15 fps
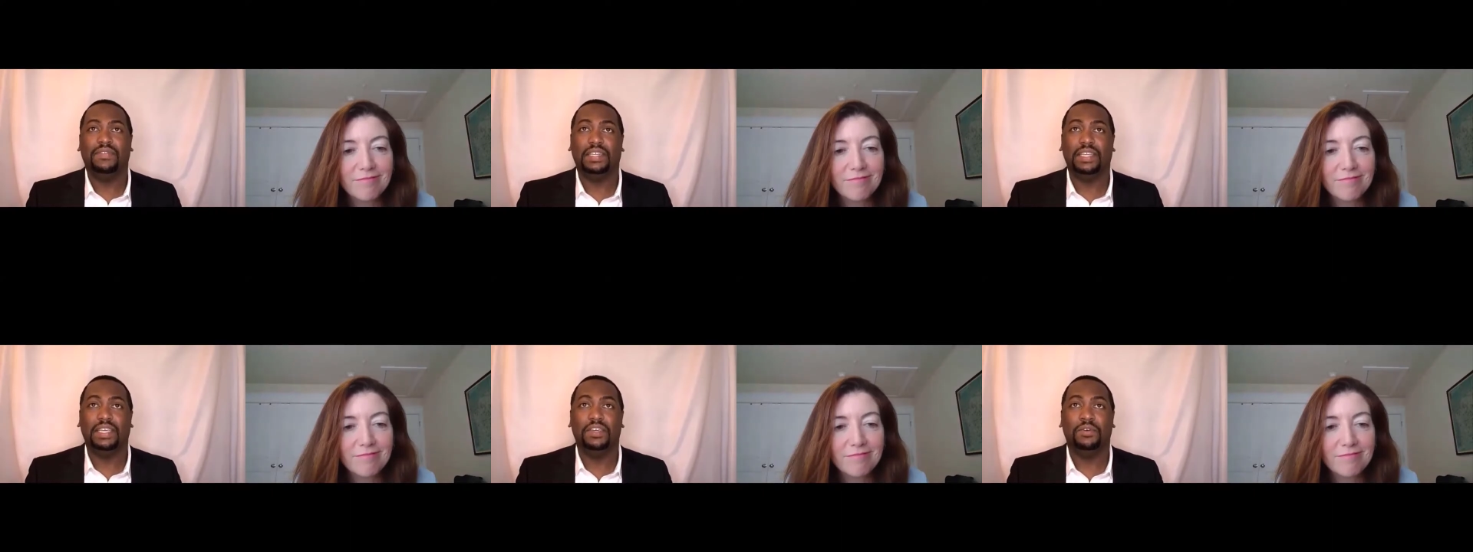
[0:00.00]
Speaker 1: the
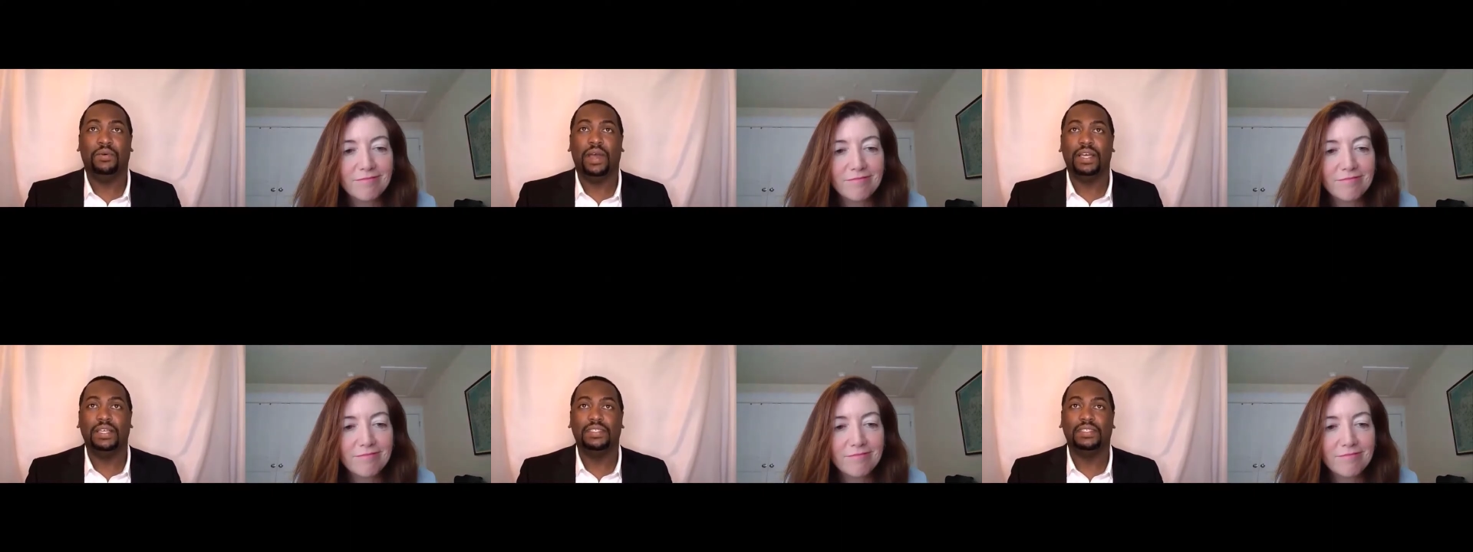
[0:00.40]
U
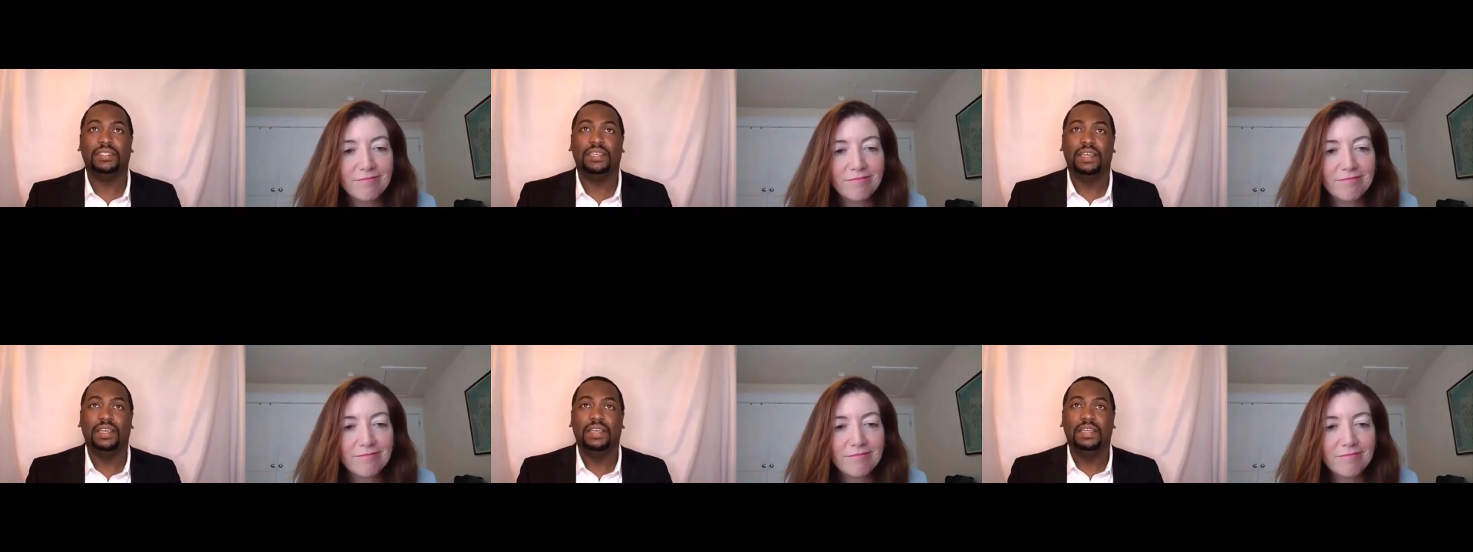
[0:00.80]
S,
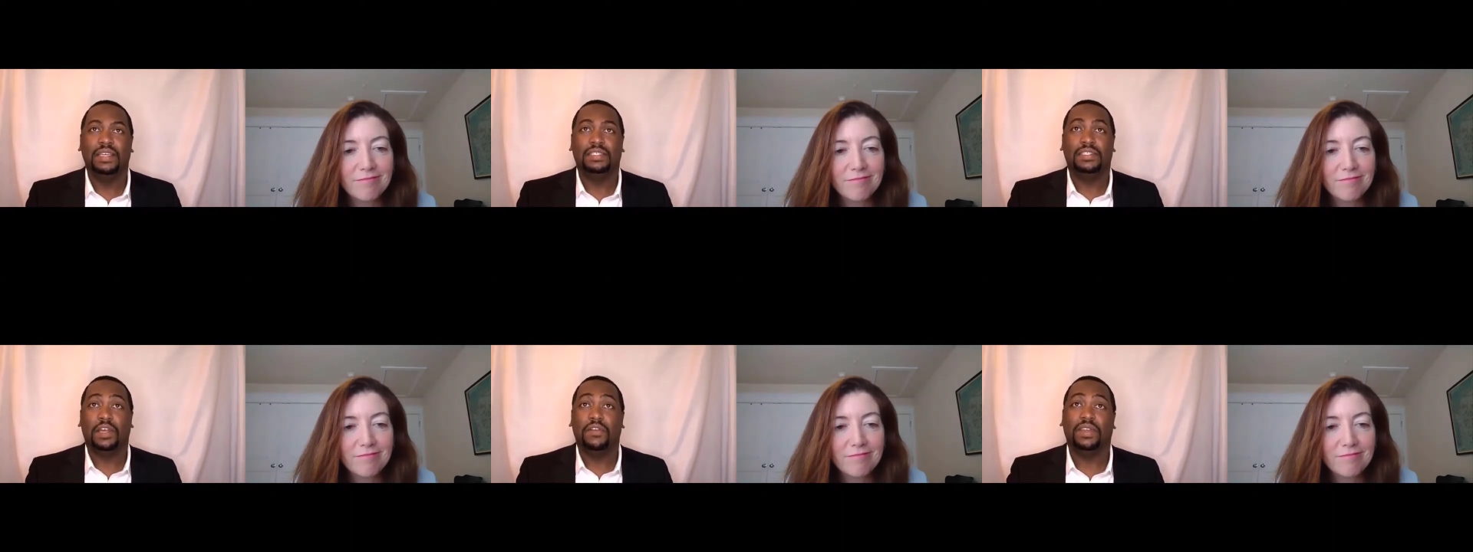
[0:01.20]

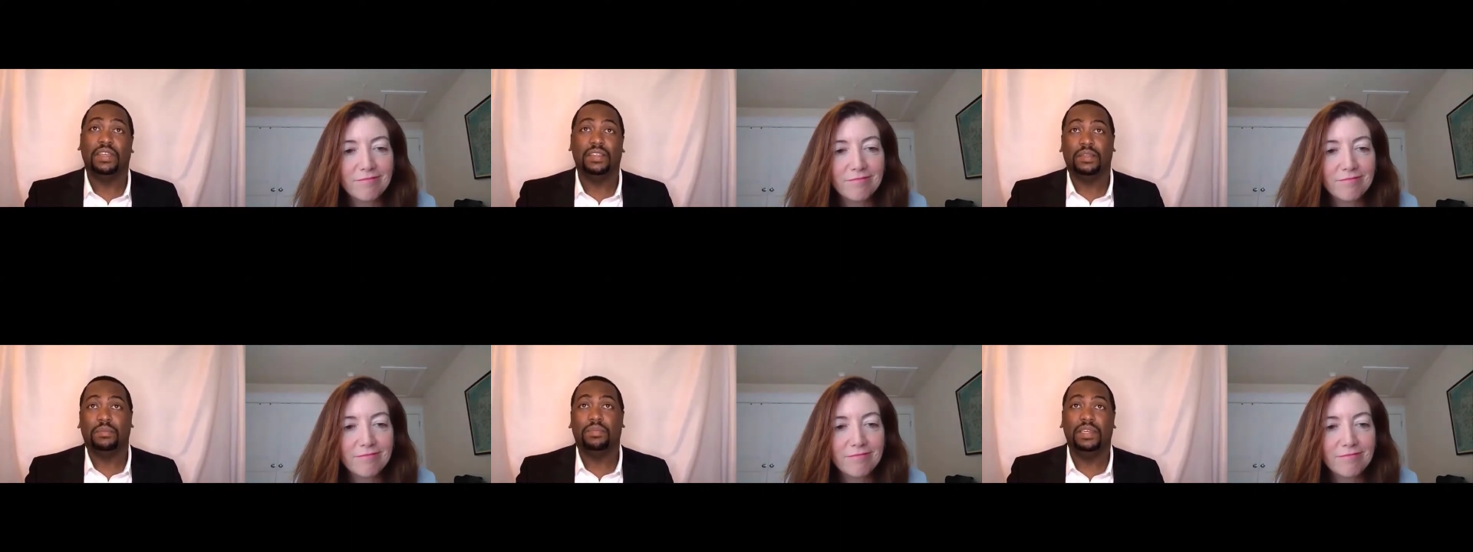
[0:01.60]
serving in
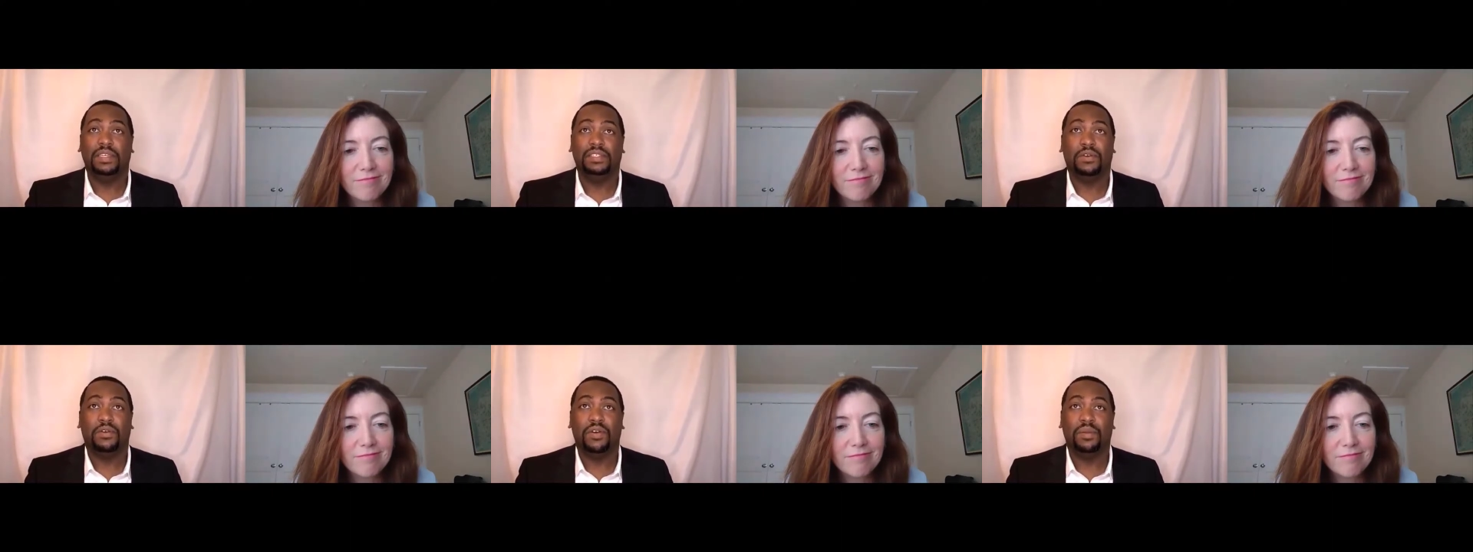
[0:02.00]
the Peace
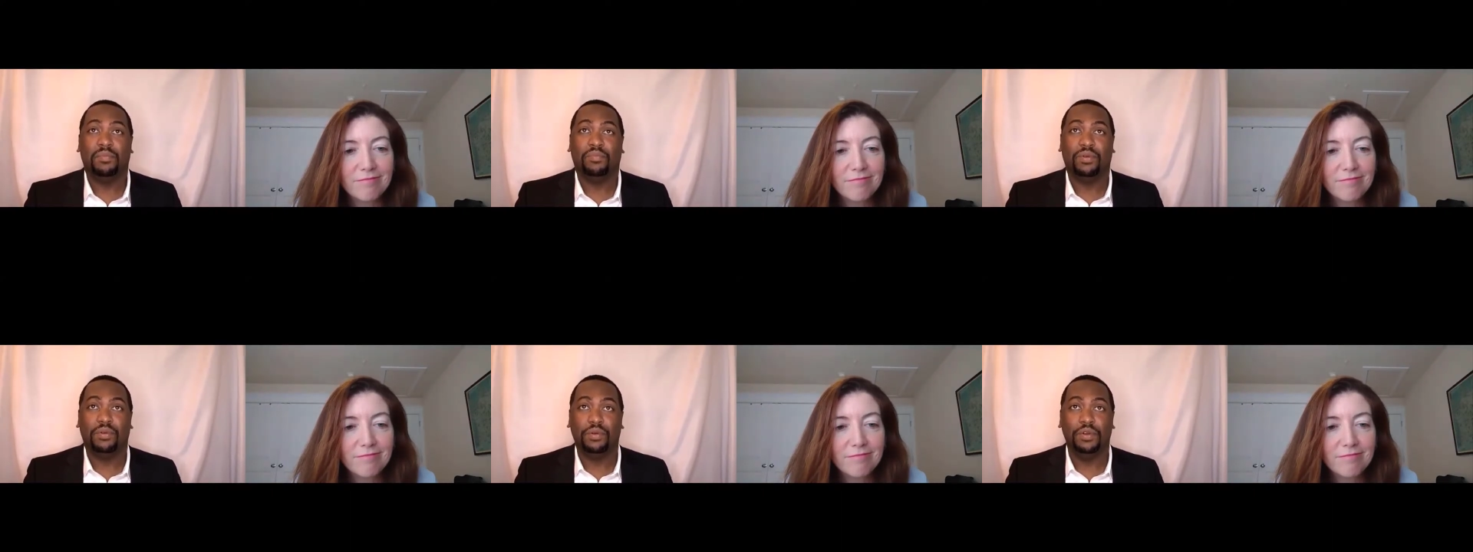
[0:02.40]
Corps in
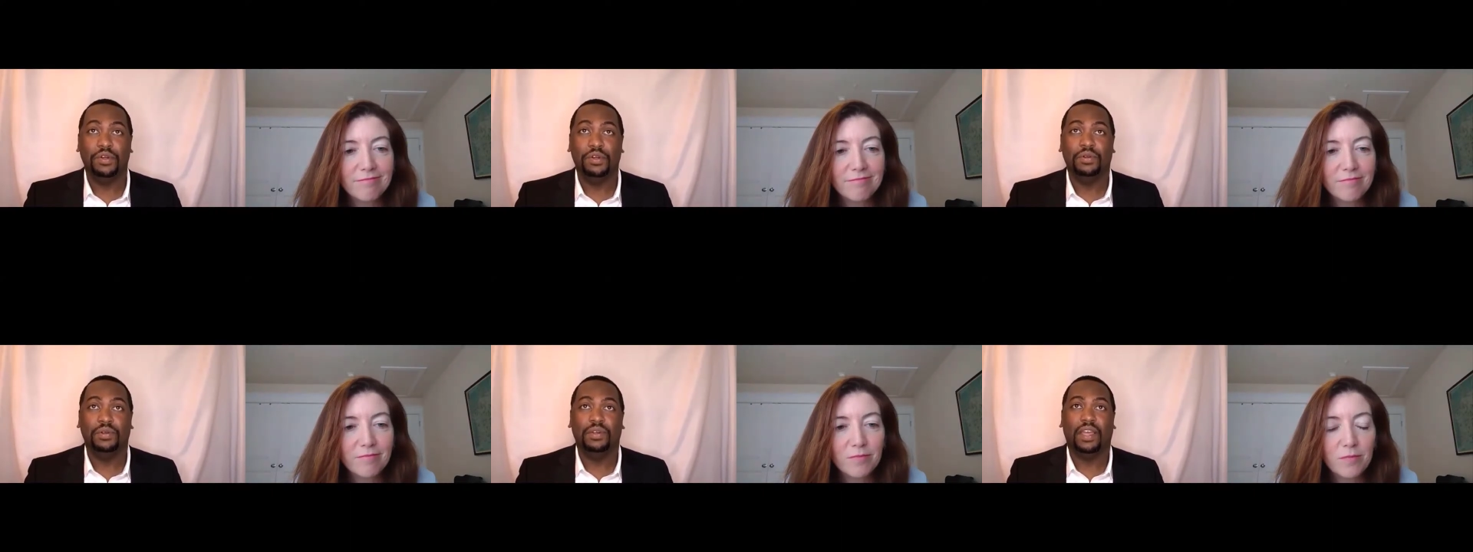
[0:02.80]

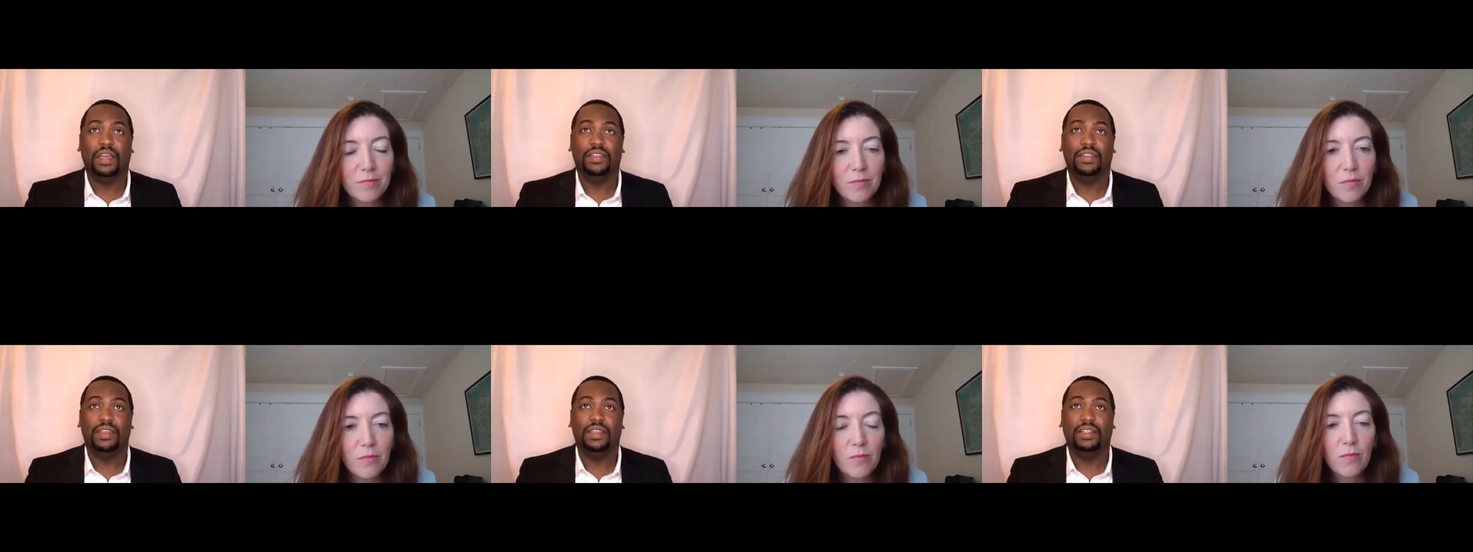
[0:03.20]
Peru, and
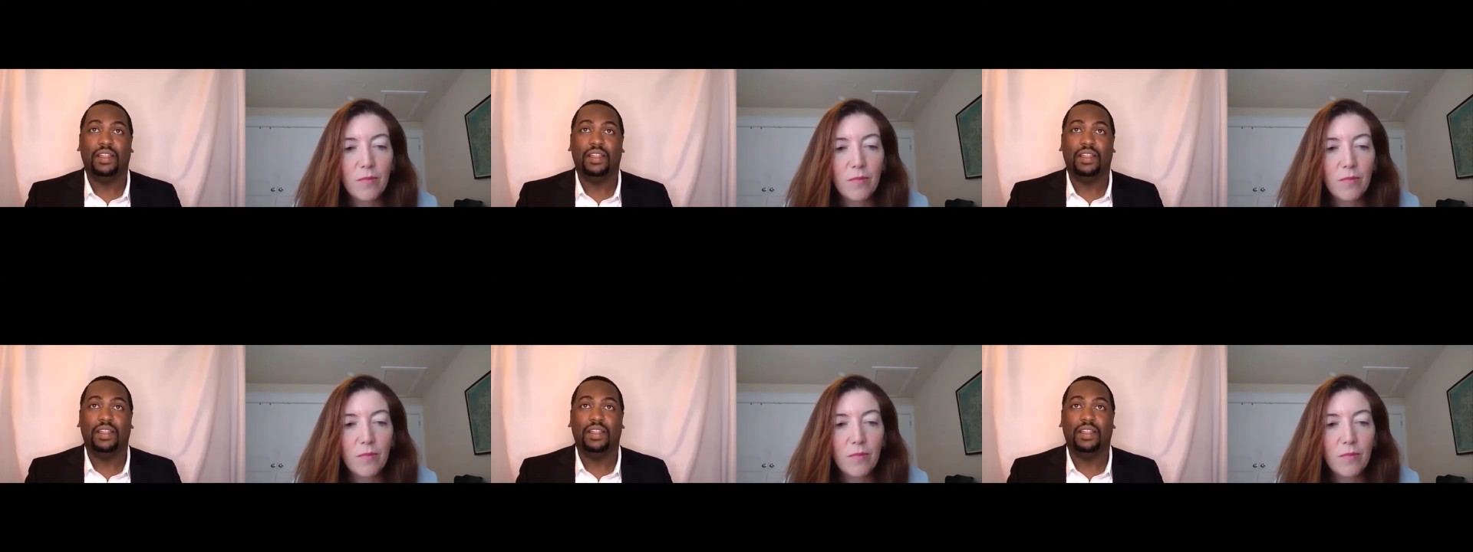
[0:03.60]
then